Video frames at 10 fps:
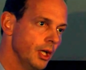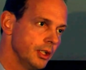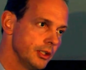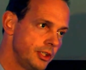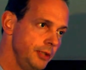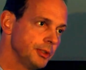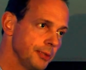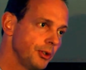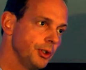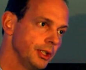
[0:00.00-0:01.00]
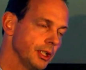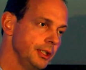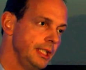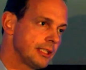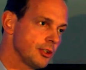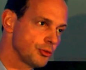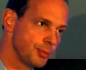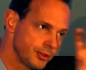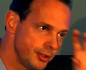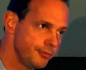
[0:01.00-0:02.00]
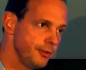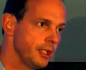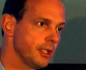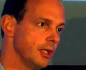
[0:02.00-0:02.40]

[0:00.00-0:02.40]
The steam generator needs a specific